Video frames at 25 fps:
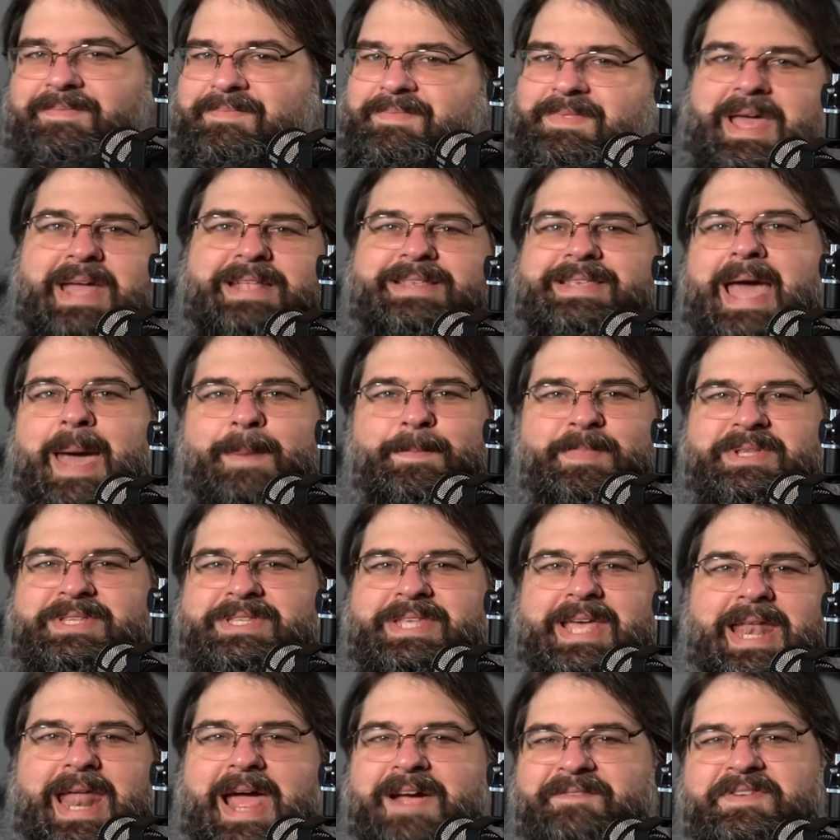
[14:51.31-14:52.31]
That happens
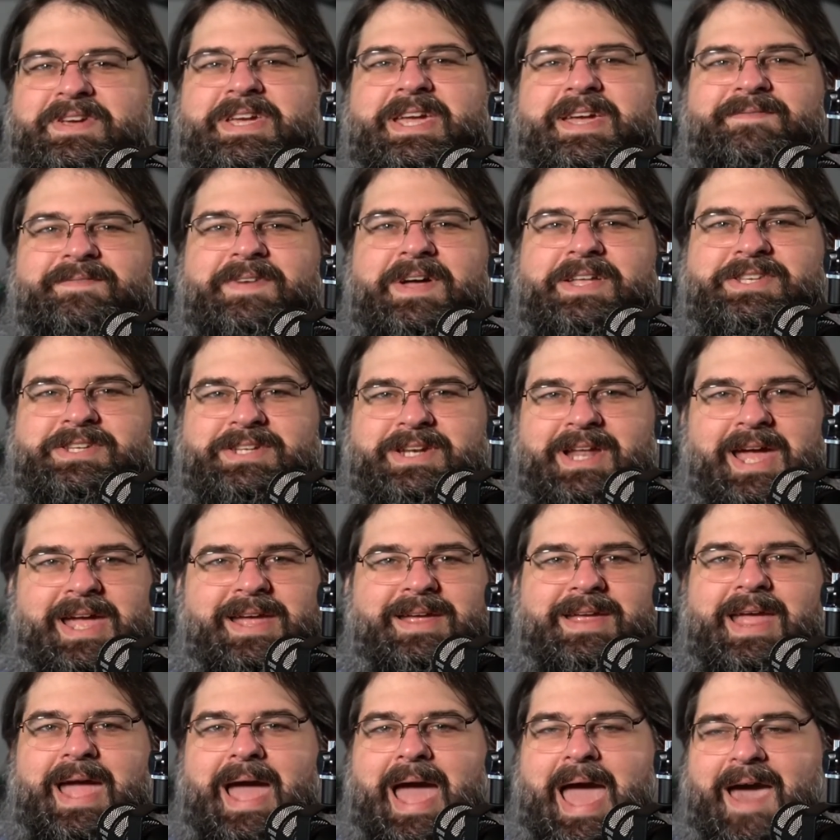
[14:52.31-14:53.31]
at every convention.
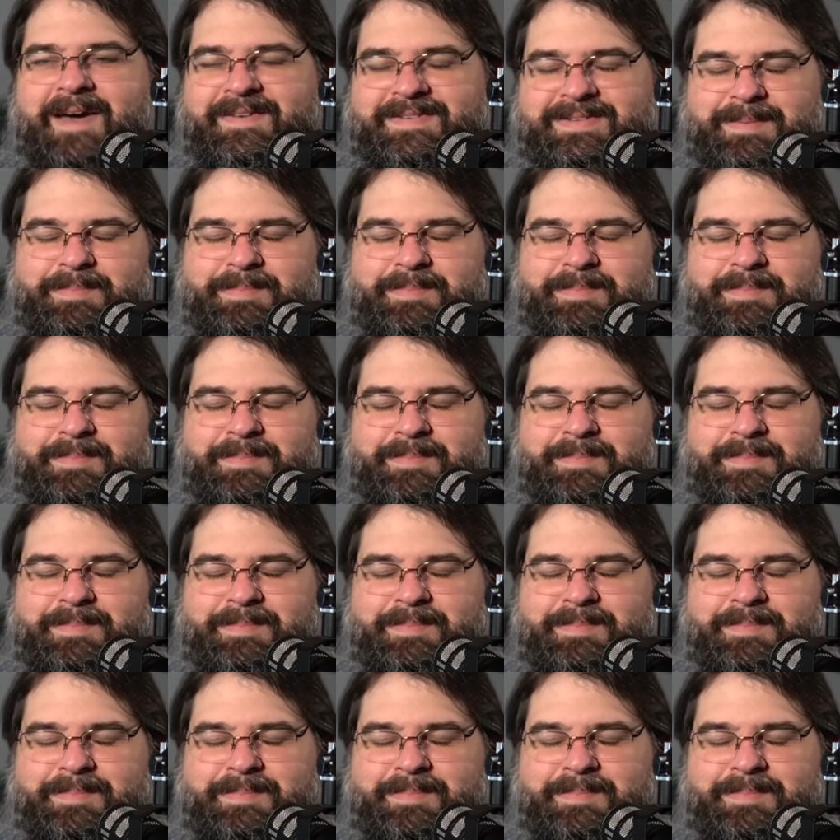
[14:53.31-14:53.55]
I have